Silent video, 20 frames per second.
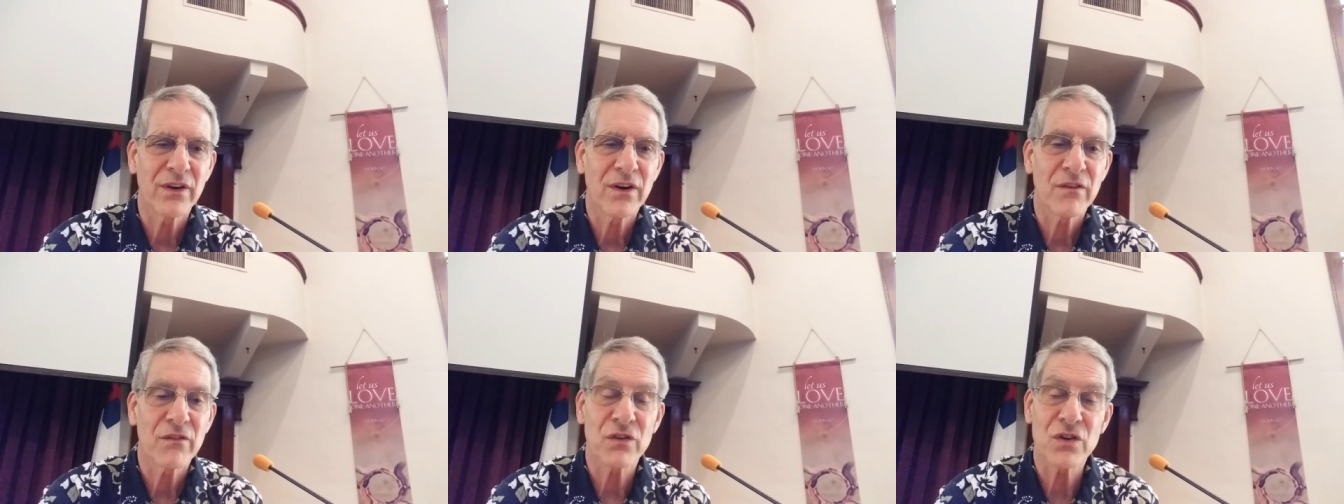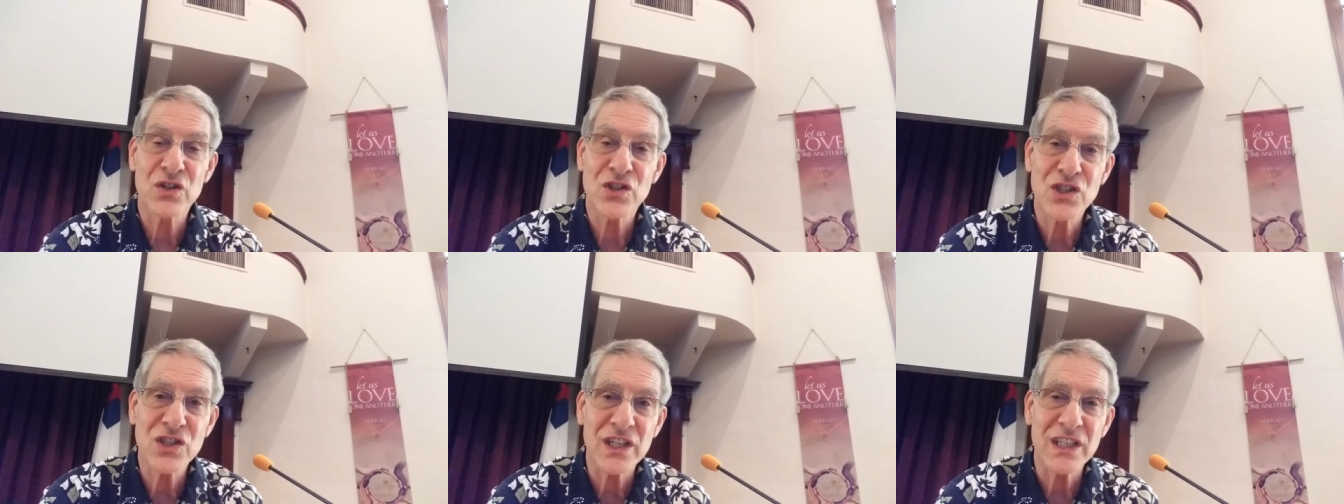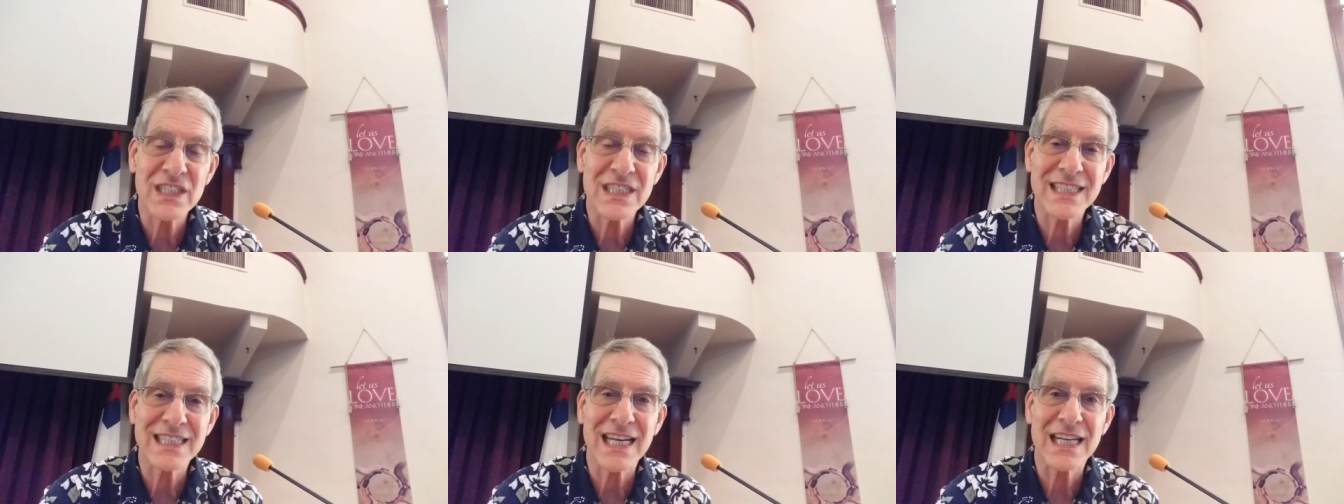for
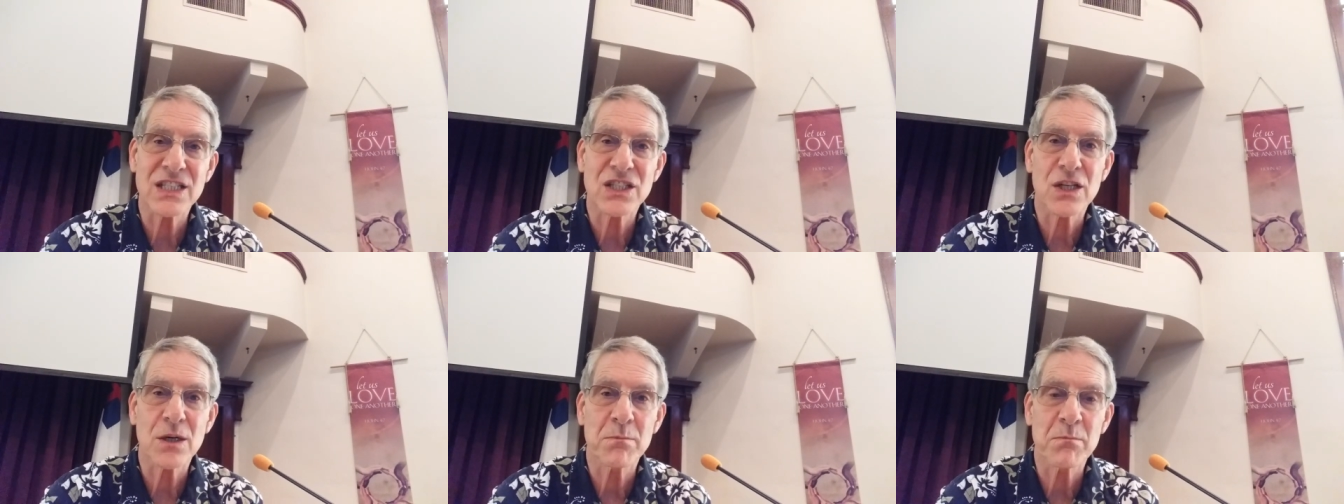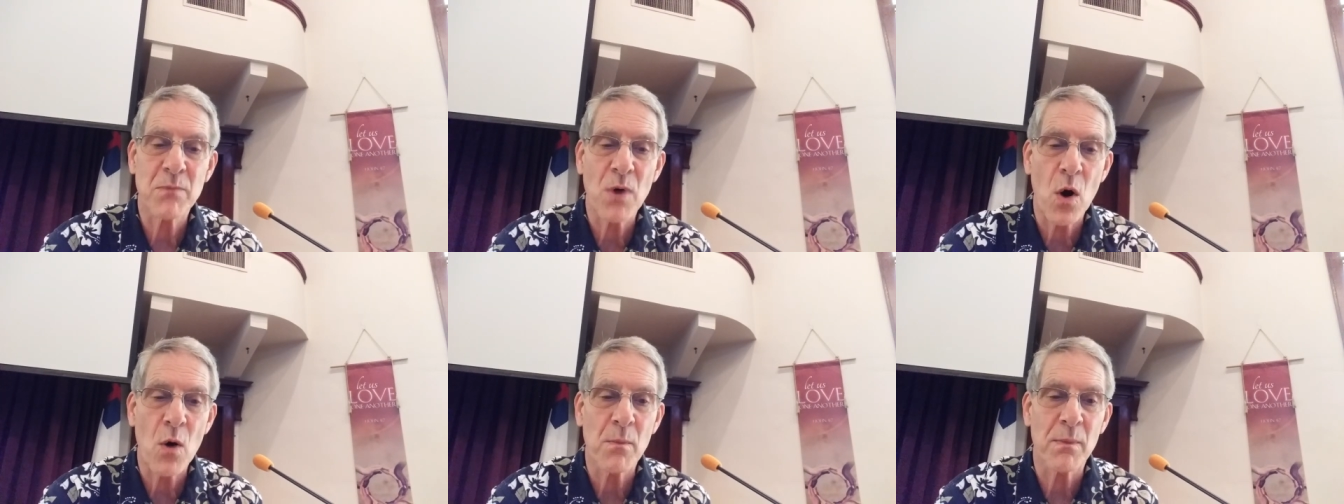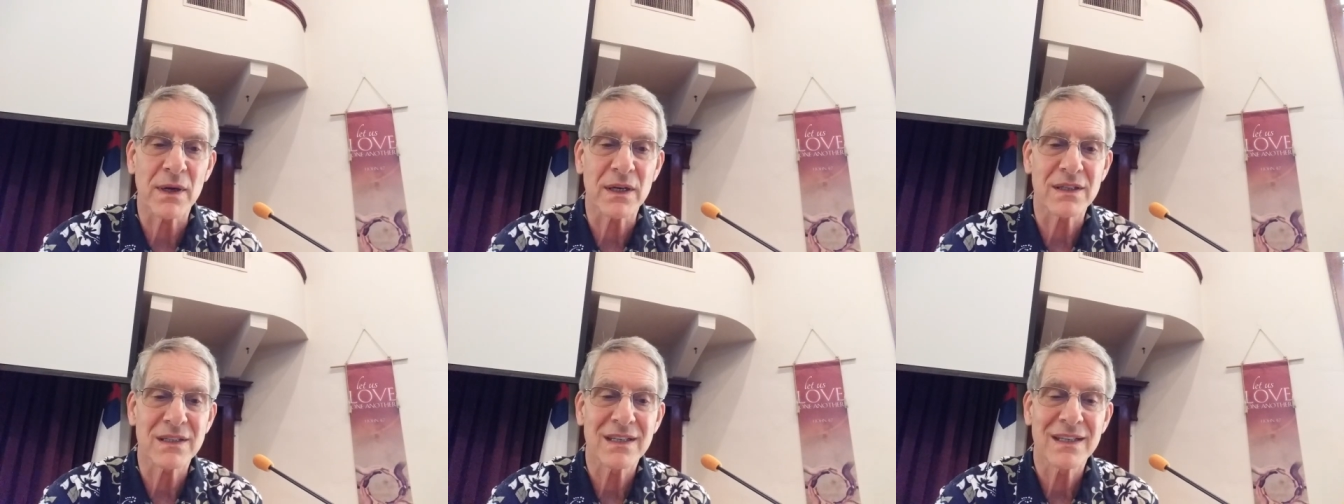just such a
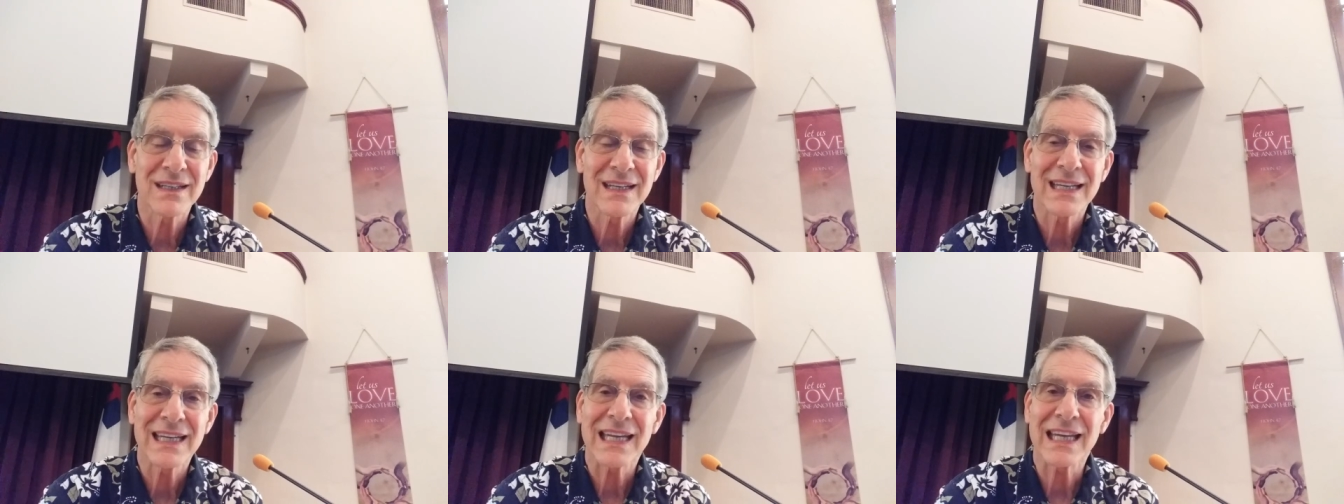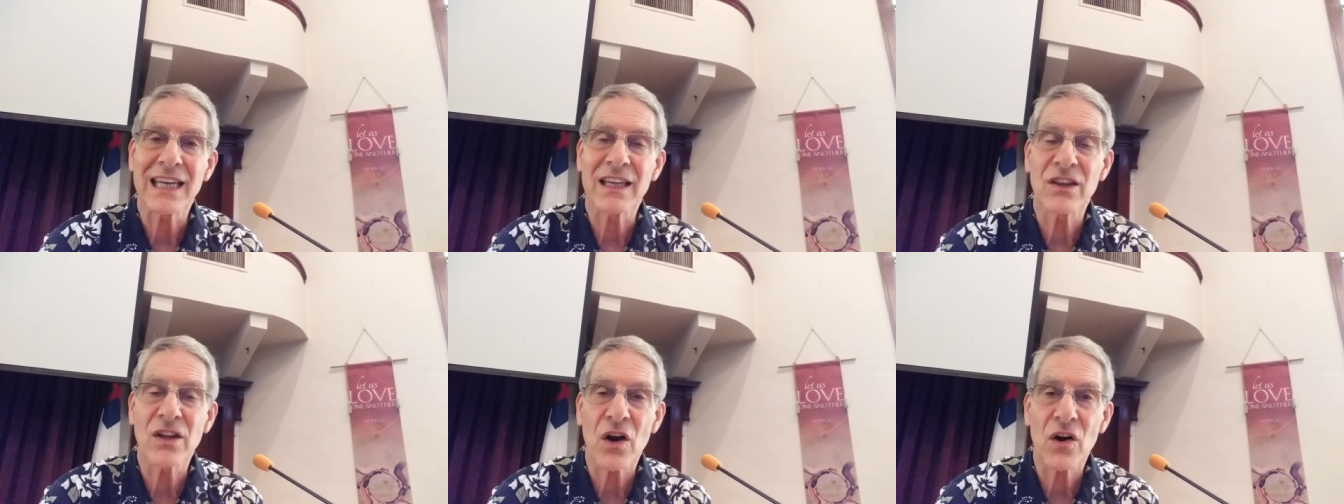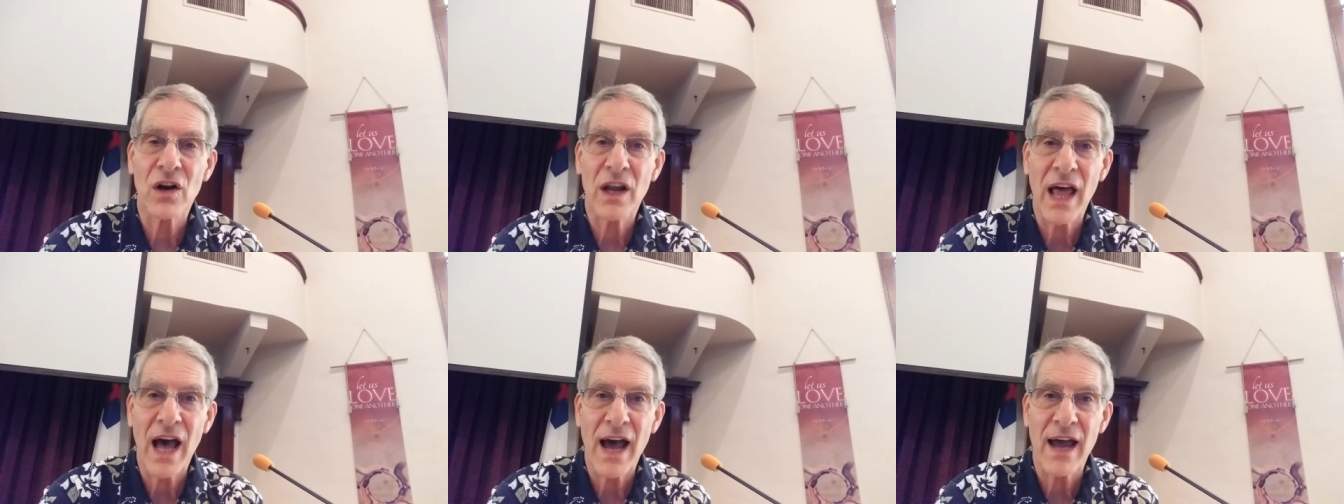moment in their
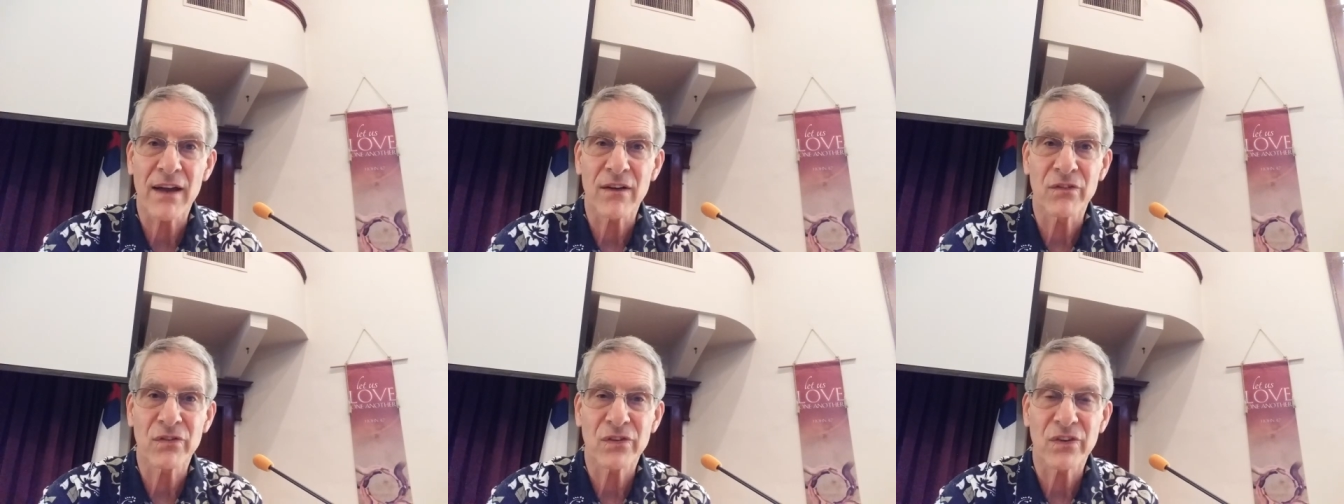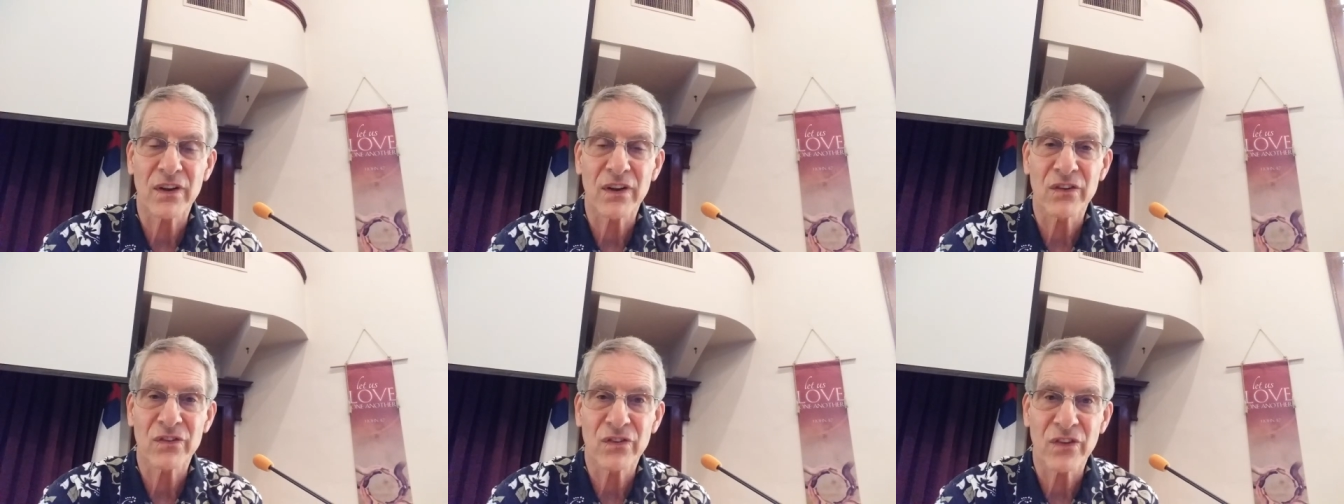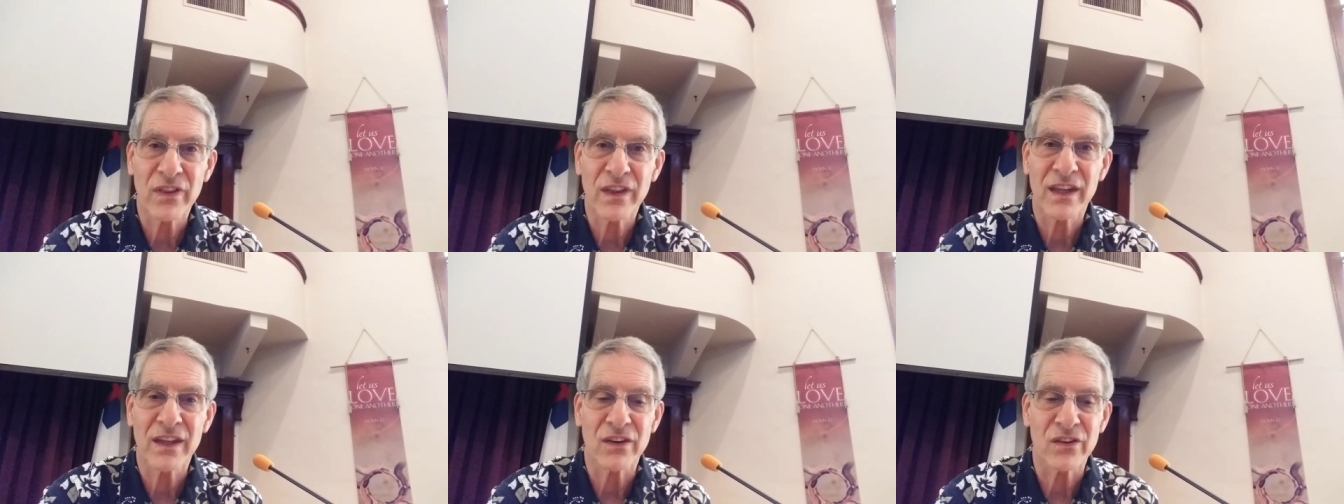lives as
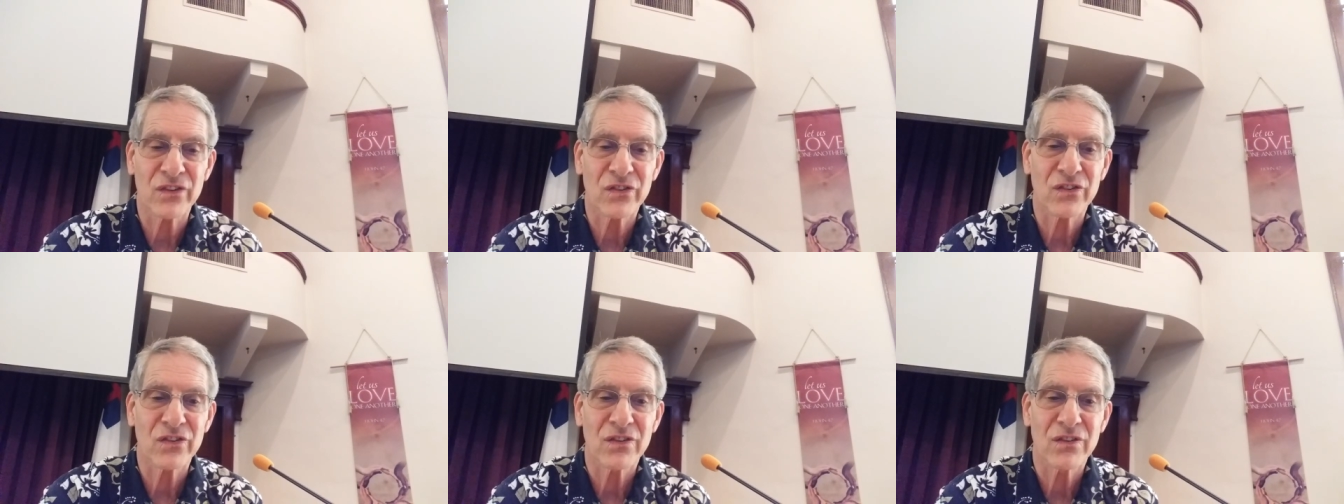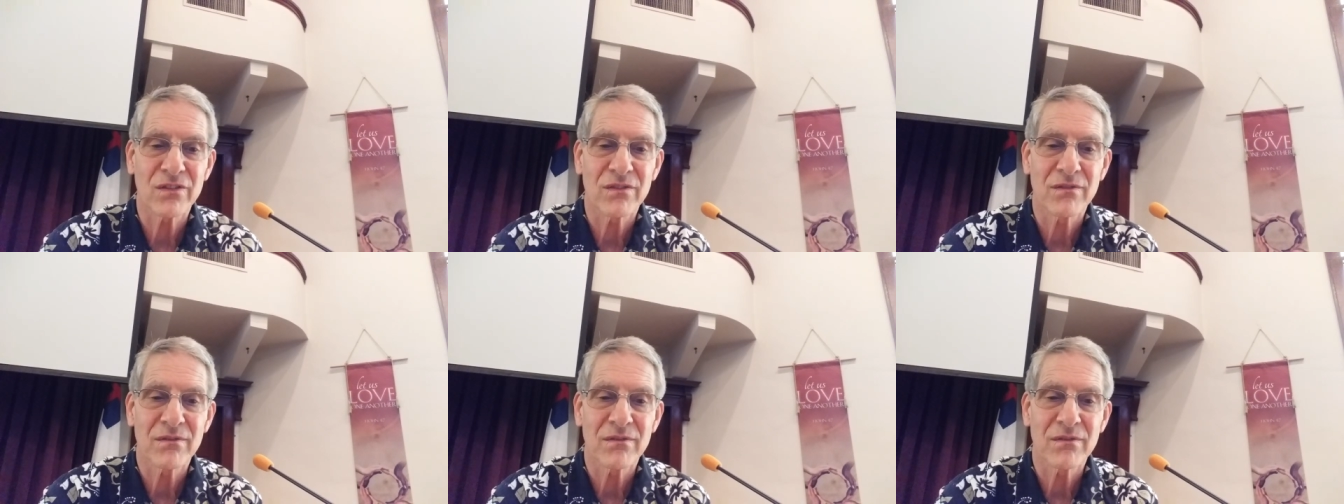this,